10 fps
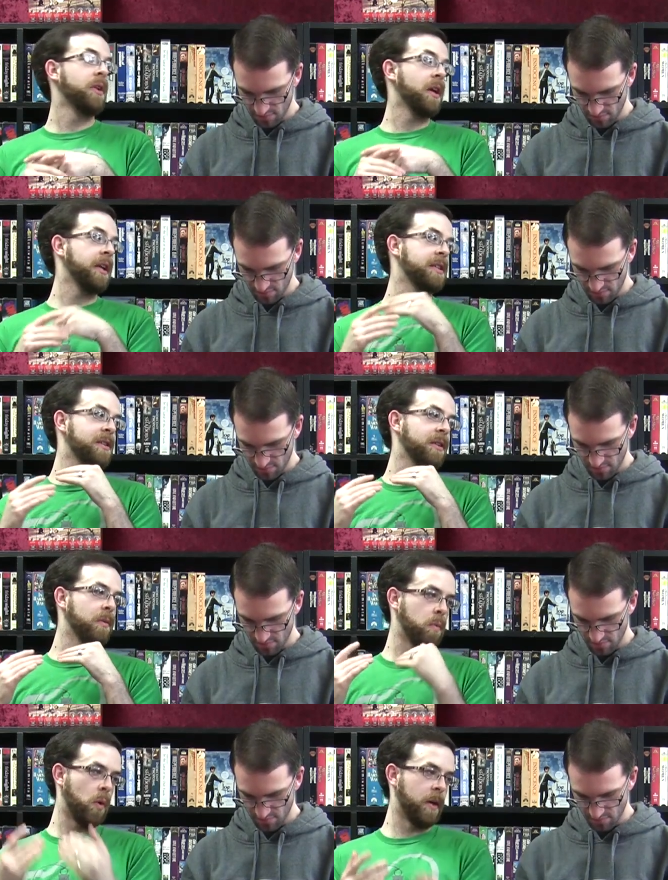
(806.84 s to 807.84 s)
Speaker 1: not necessarily
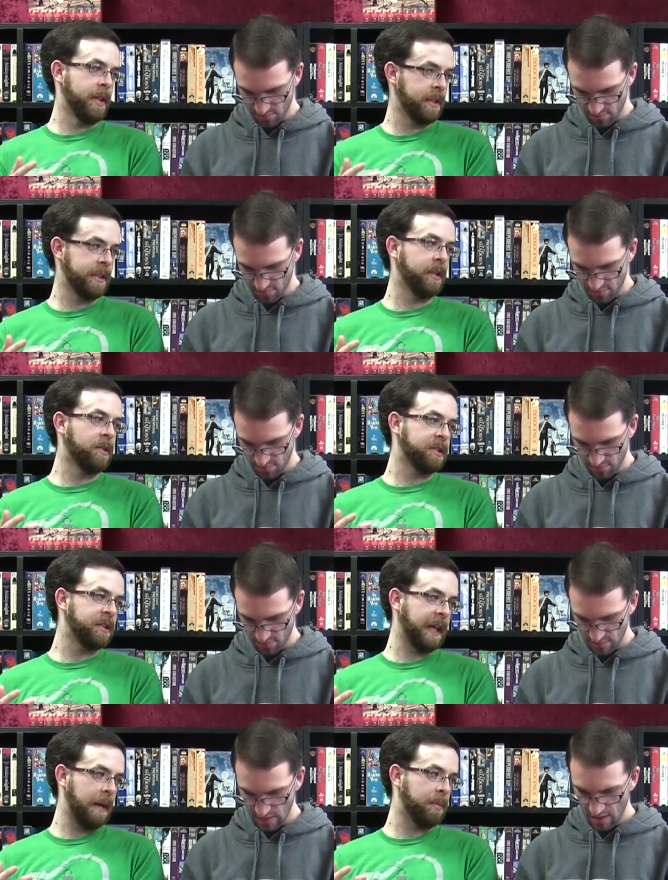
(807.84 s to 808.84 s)
wanting Leonardo
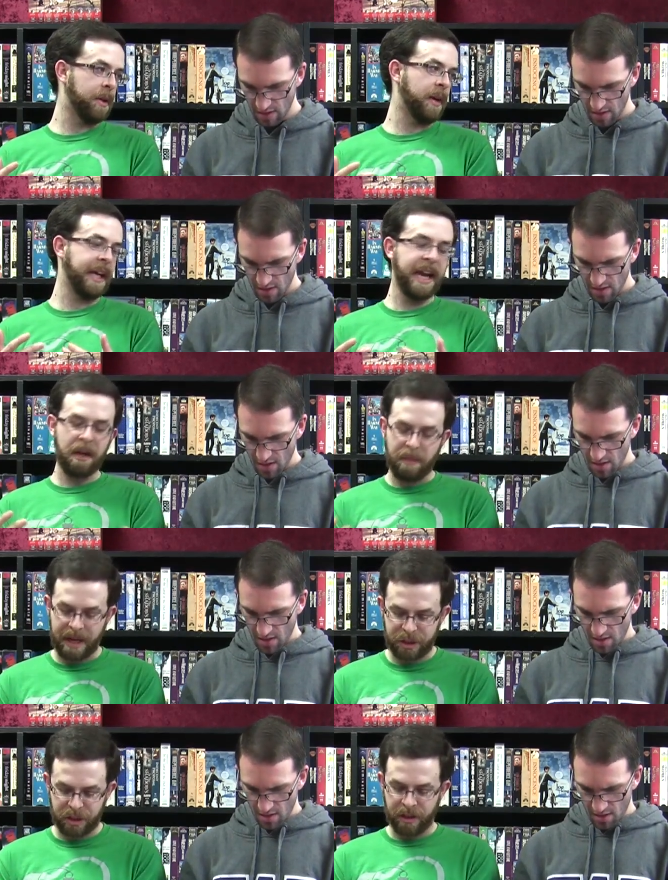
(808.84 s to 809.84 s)
DiCaprio. I can't
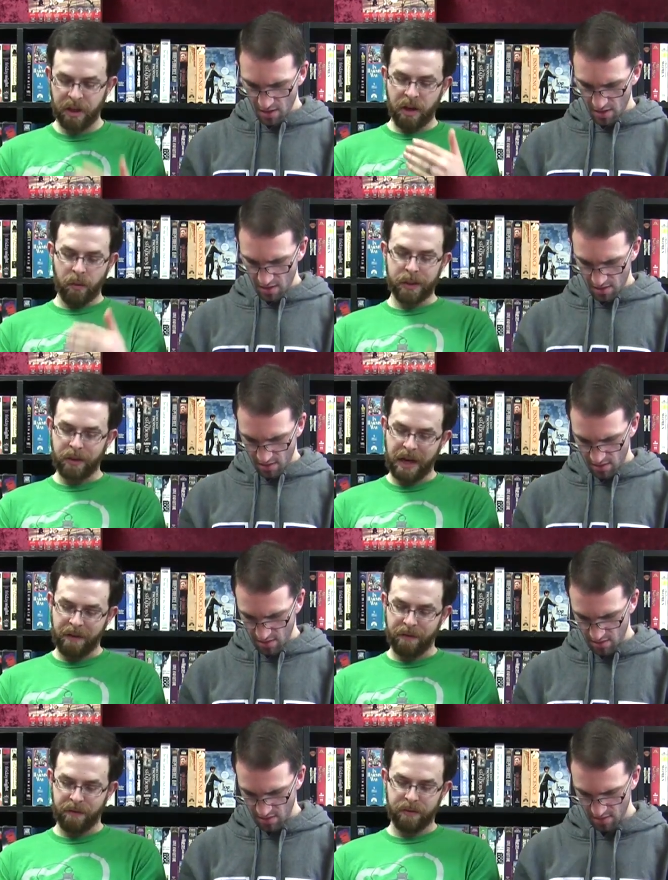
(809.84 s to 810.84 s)
imagine when you
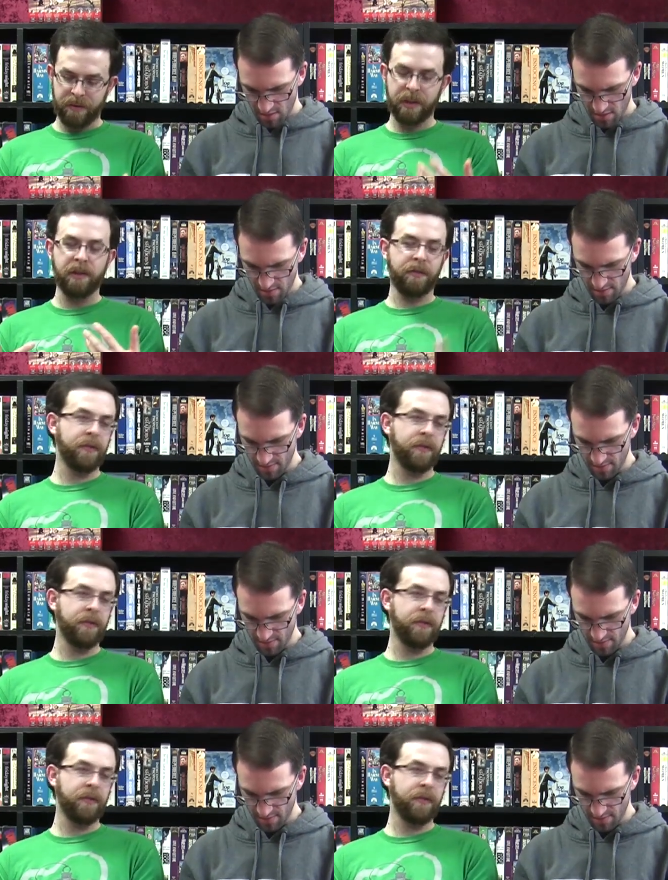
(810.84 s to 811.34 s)
have your